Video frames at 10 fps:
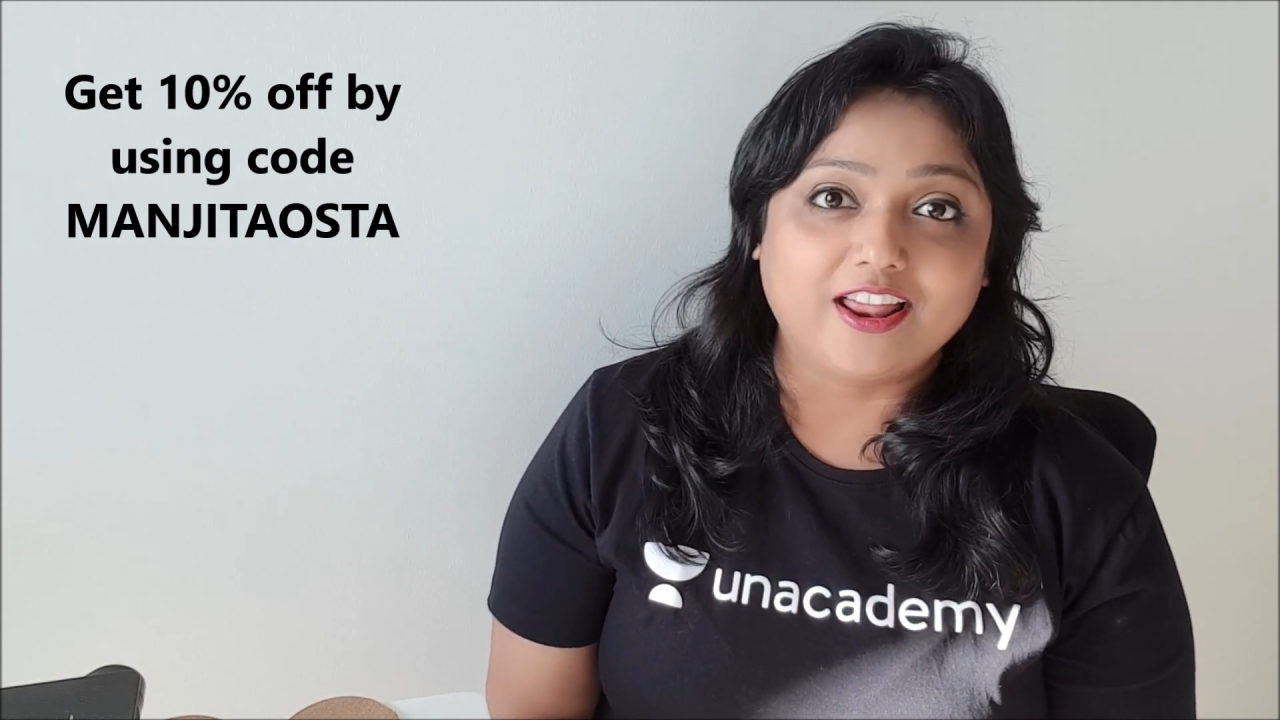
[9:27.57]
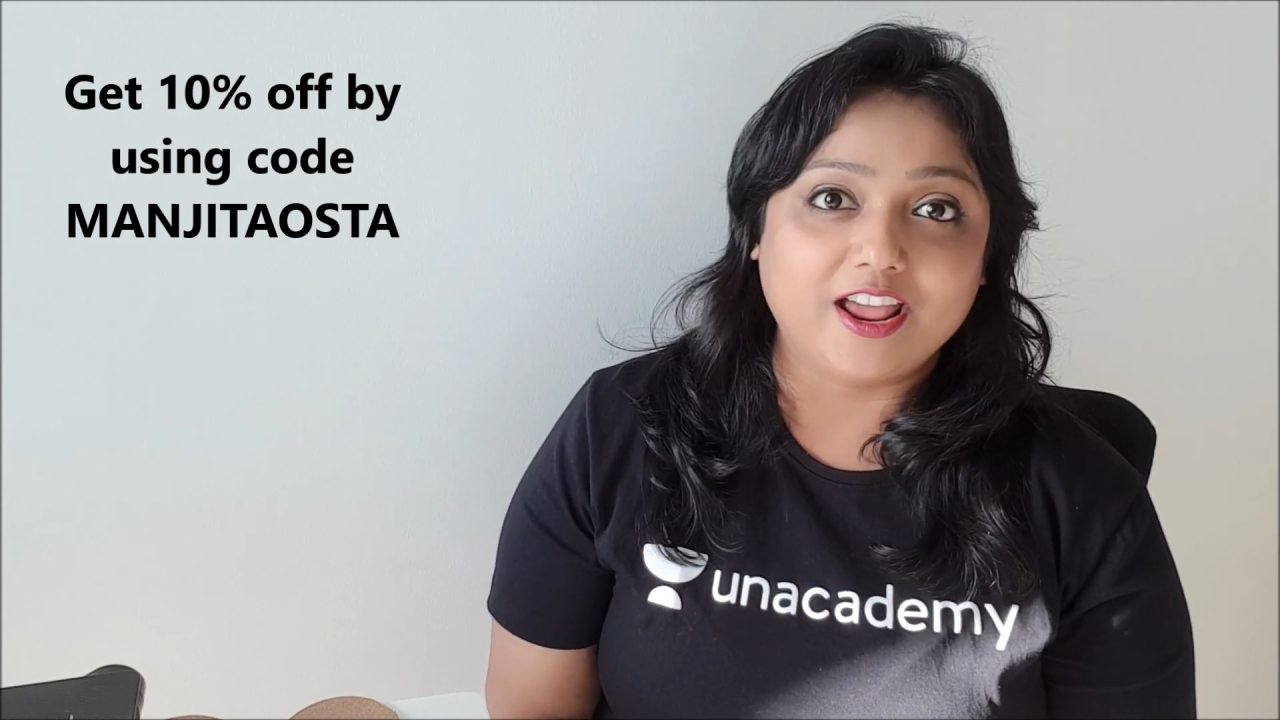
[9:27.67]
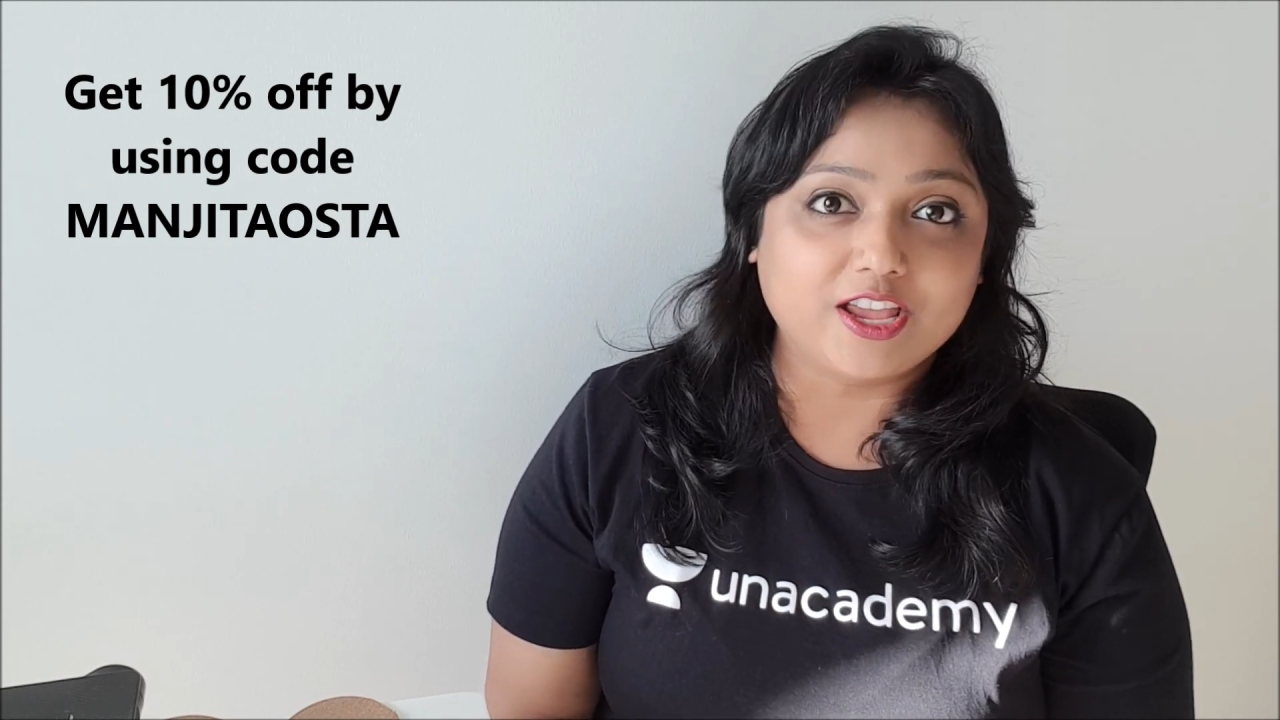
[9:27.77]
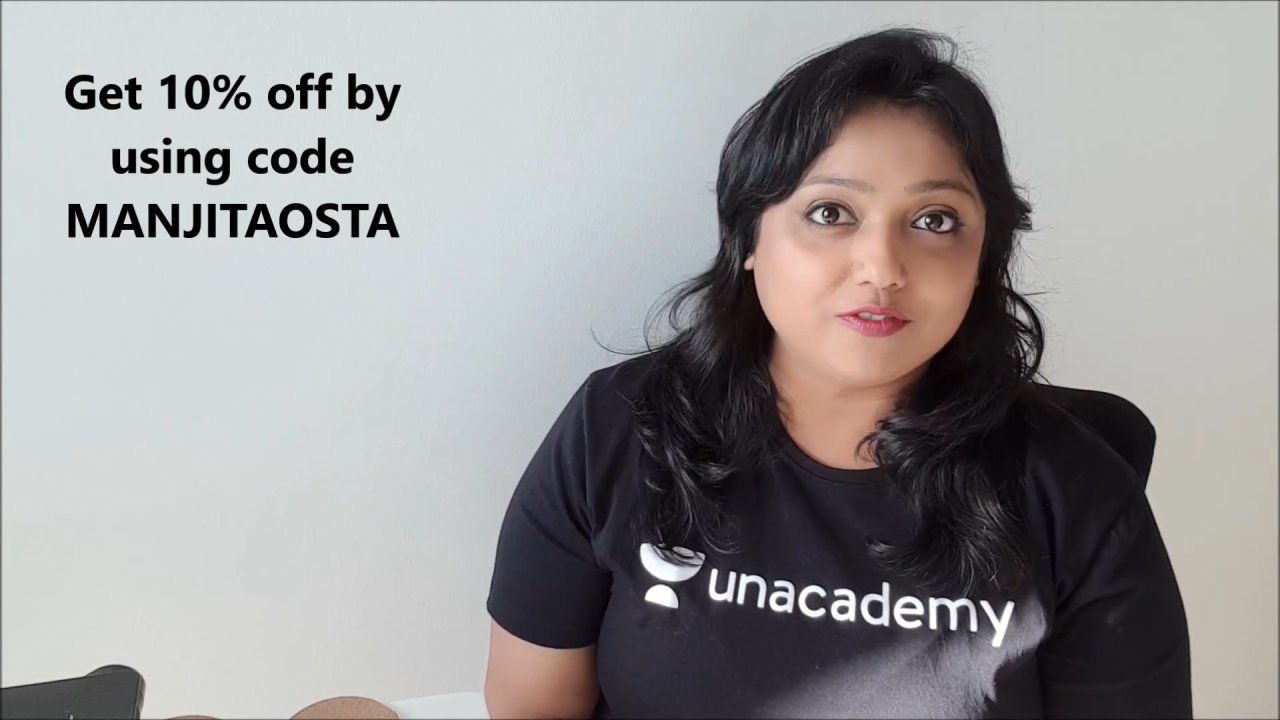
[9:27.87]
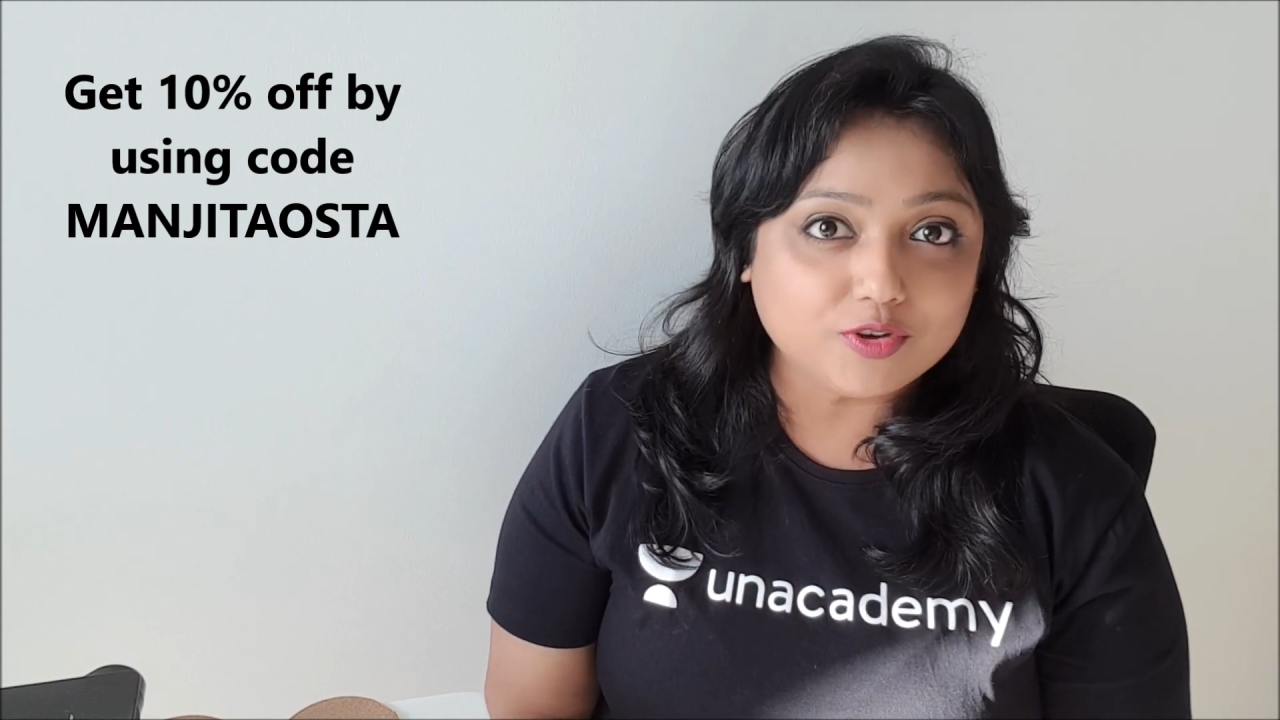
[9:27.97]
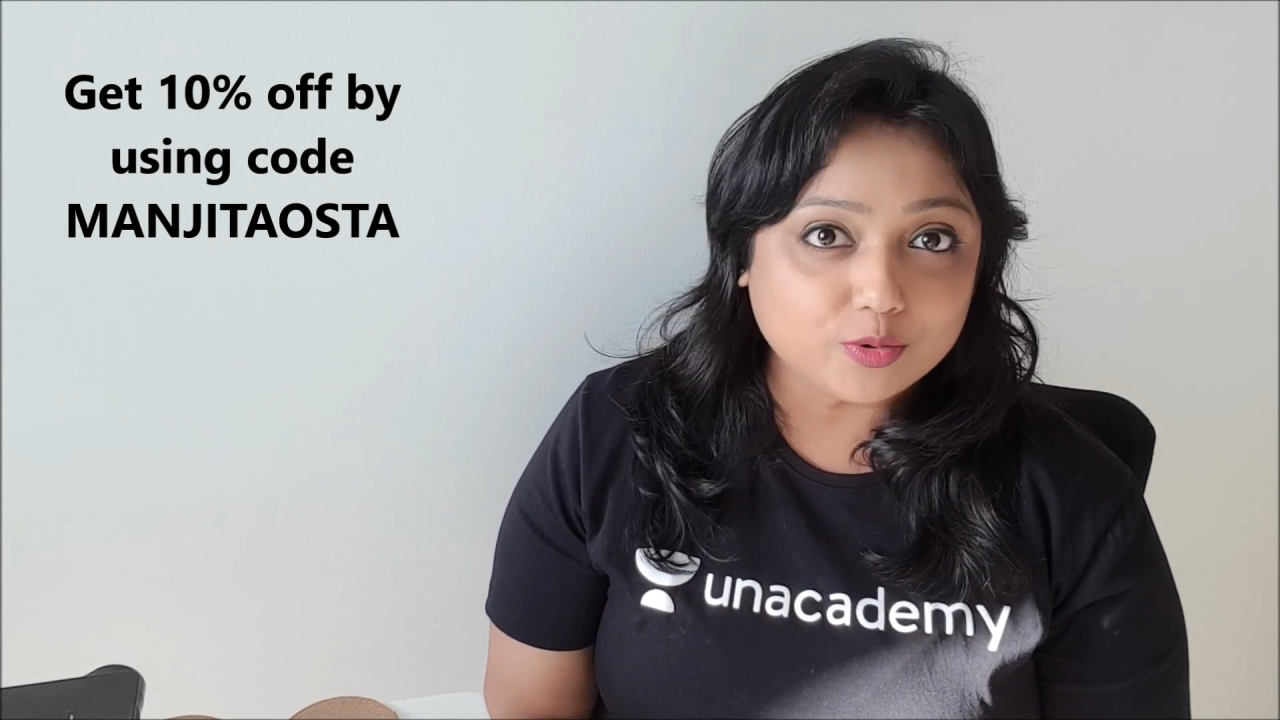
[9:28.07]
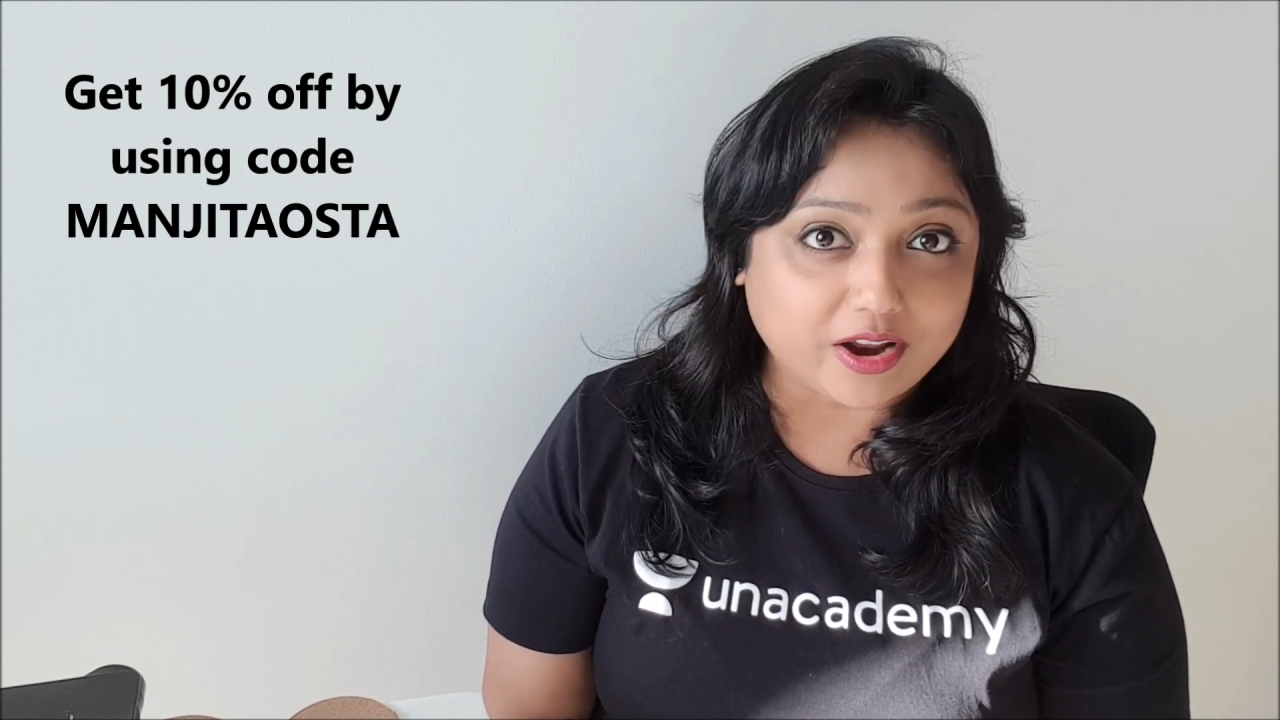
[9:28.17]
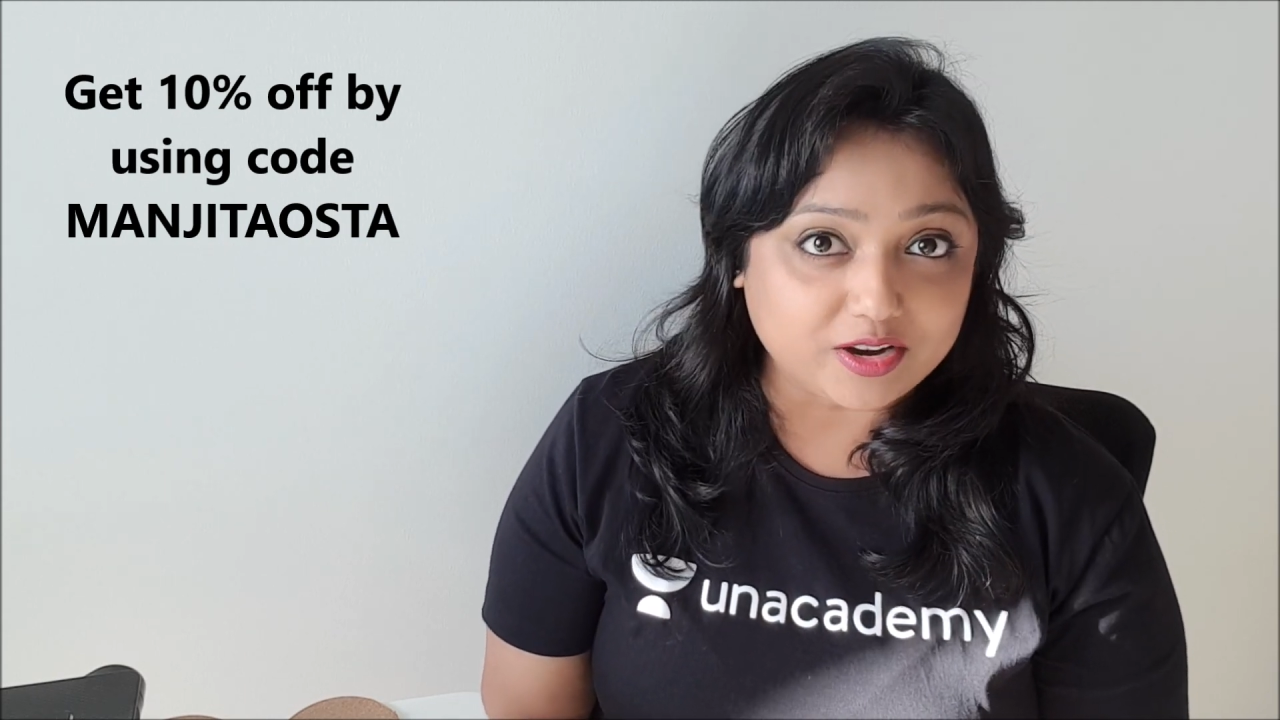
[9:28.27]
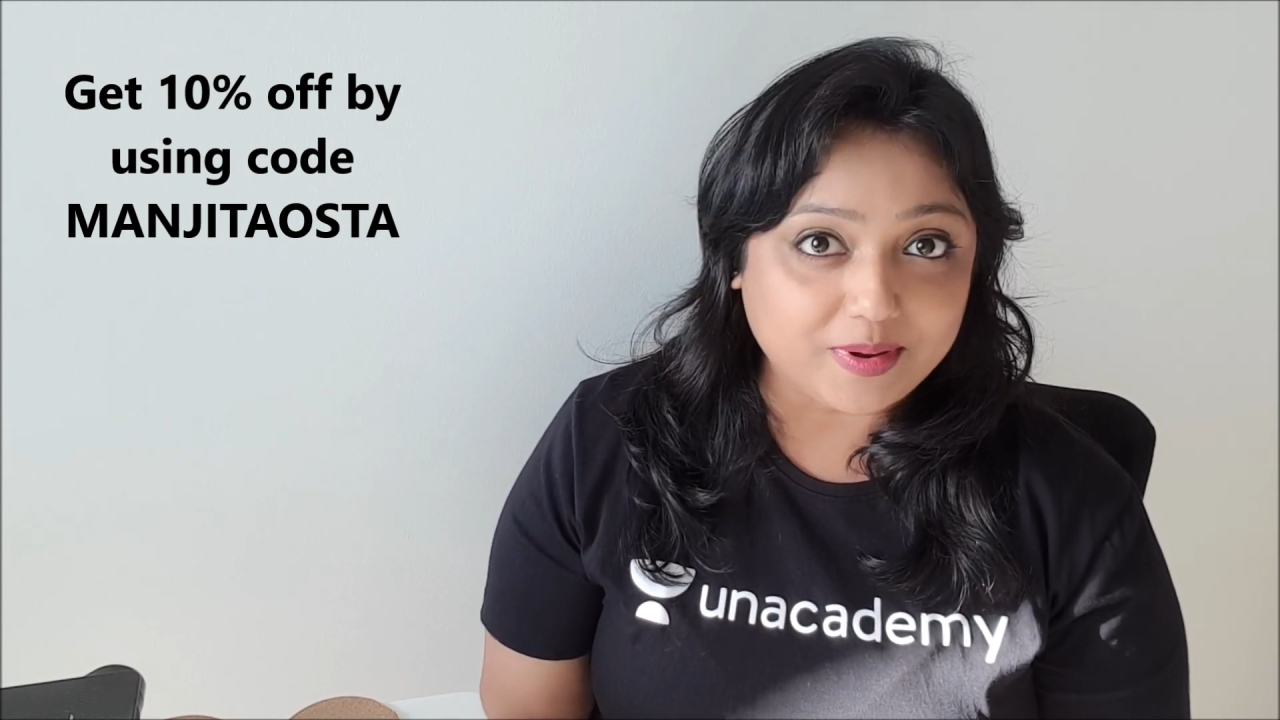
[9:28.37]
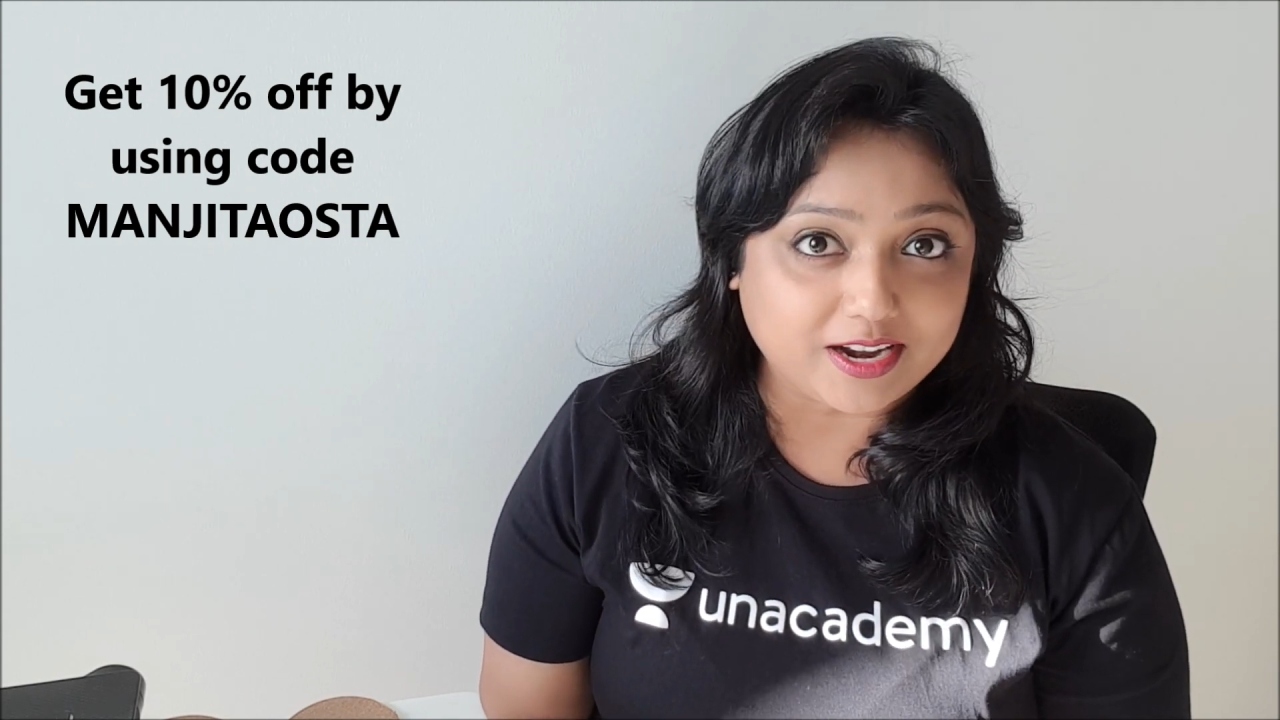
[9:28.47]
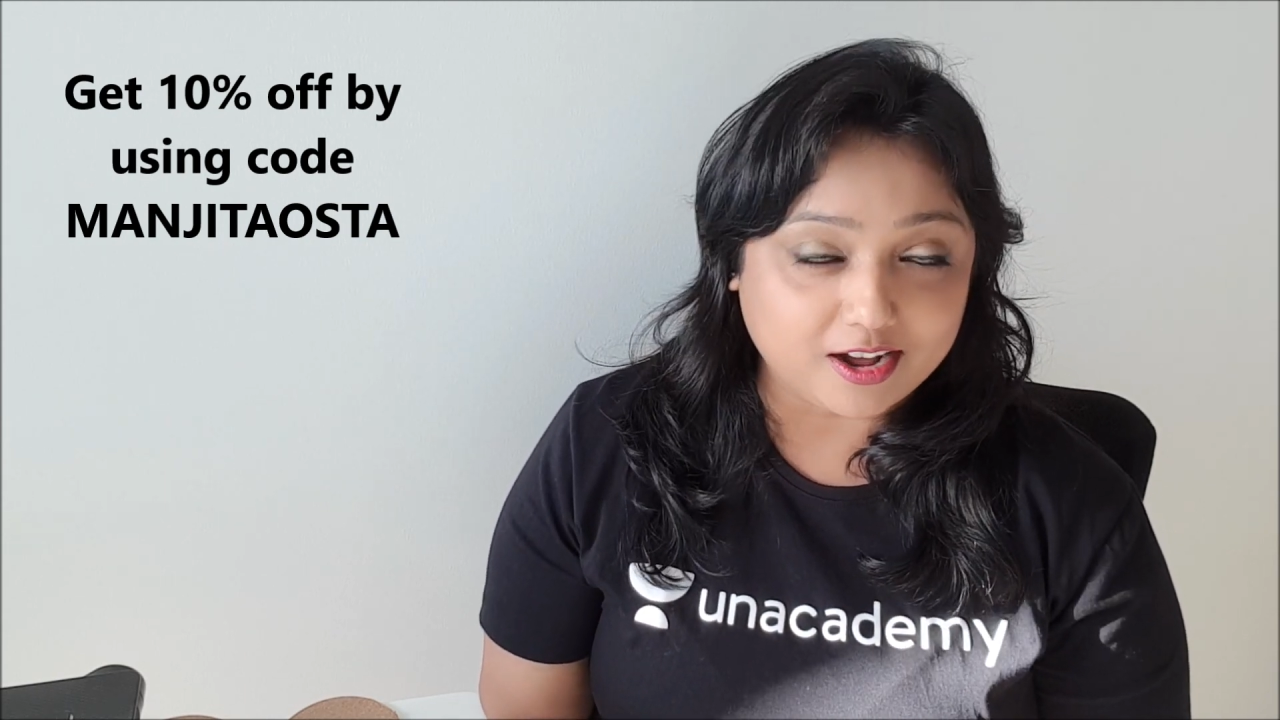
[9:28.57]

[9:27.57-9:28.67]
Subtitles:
and I give you ready-made